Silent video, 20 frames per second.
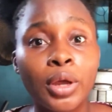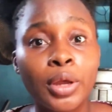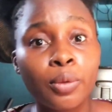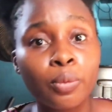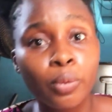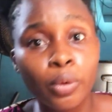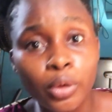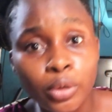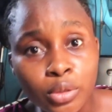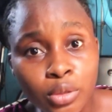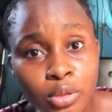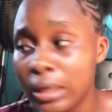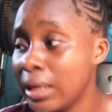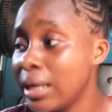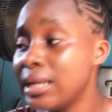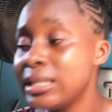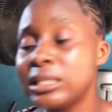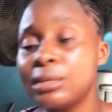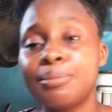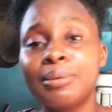what?
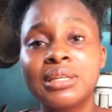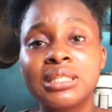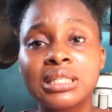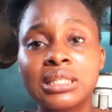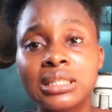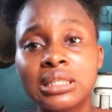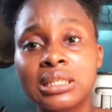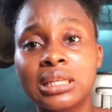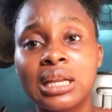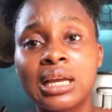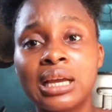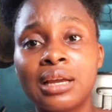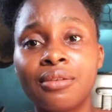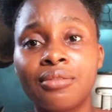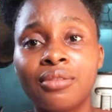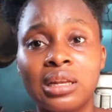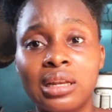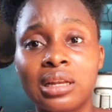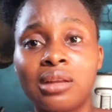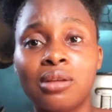That's the person's life.
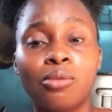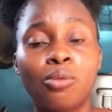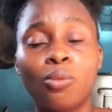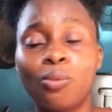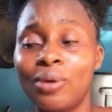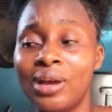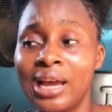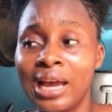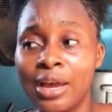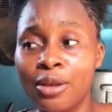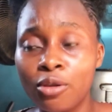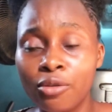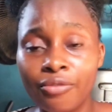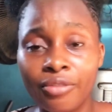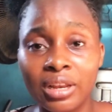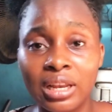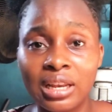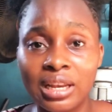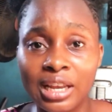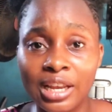Why are you
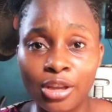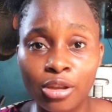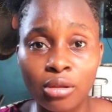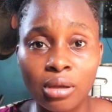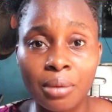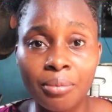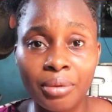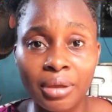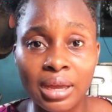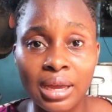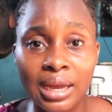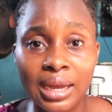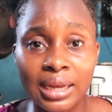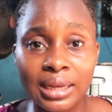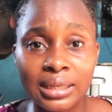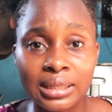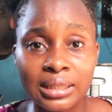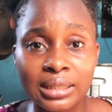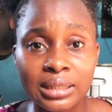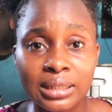feeling like you are behind?
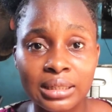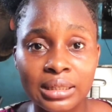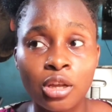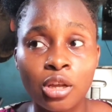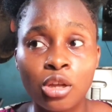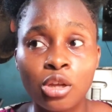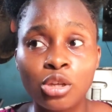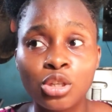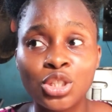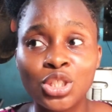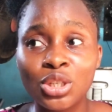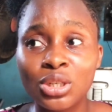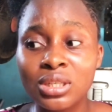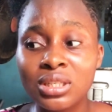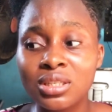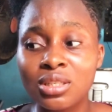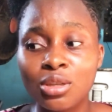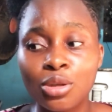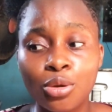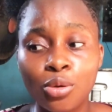
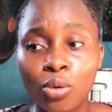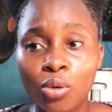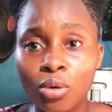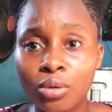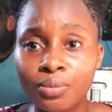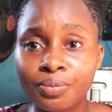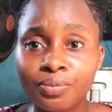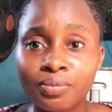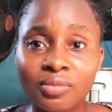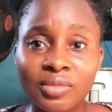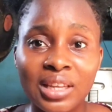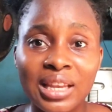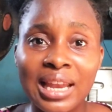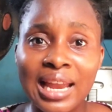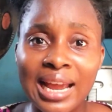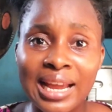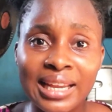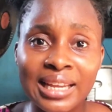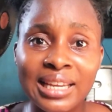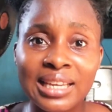Just
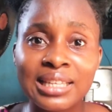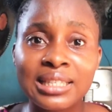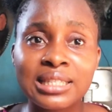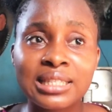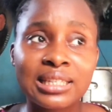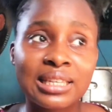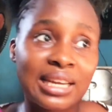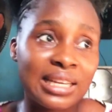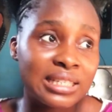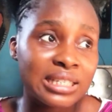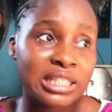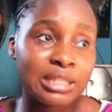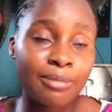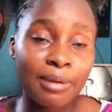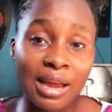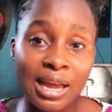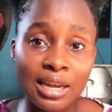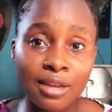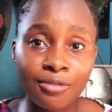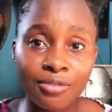like it, get
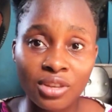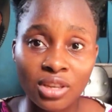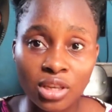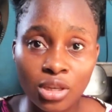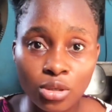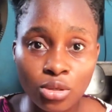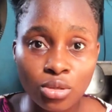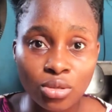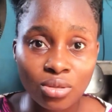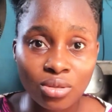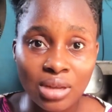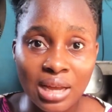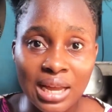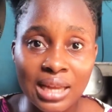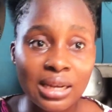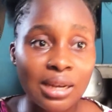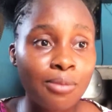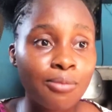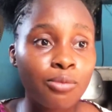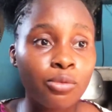inspired if you need to,
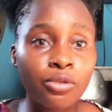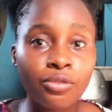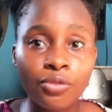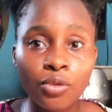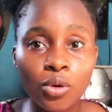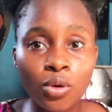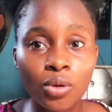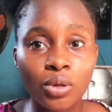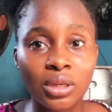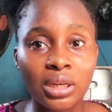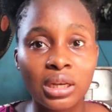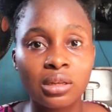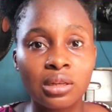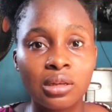and then move on